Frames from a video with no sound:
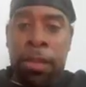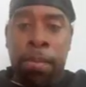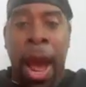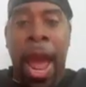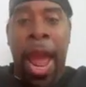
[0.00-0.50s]

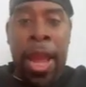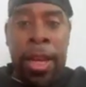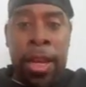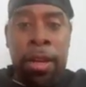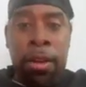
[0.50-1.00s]
by
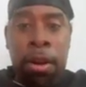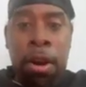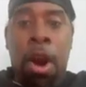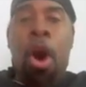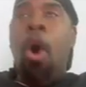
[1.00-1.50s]
hanging
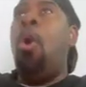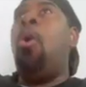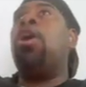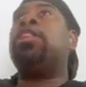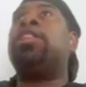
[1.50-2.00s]

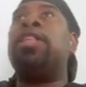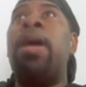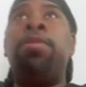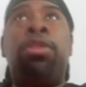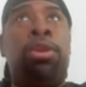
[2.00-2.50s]
or
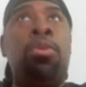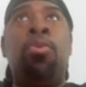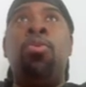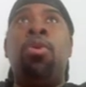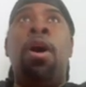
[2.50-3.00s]
slipped
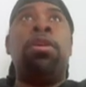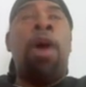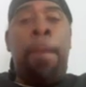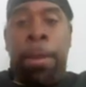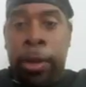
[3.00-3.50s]
through
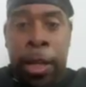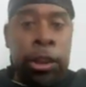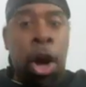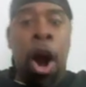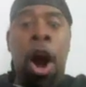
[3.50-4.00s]
a
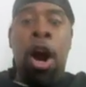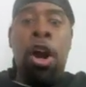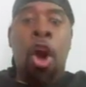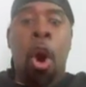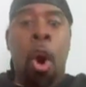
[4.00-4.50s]
police
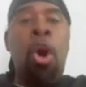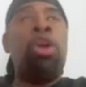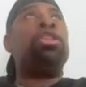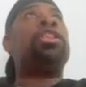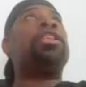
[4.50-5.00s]
car
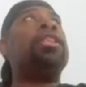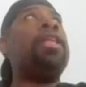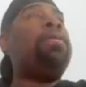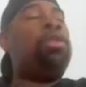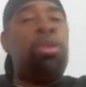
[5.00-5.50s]
or
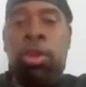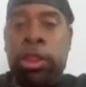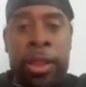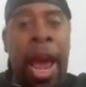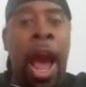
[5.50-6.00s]
slipped through a
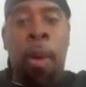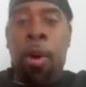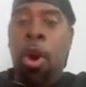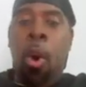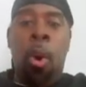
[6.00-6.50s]

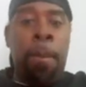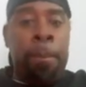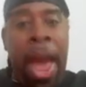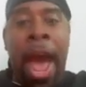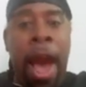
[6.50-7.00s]
shower or a
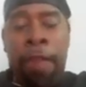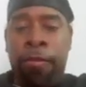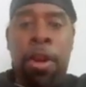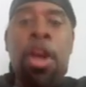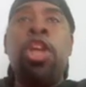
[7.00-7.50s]
bath.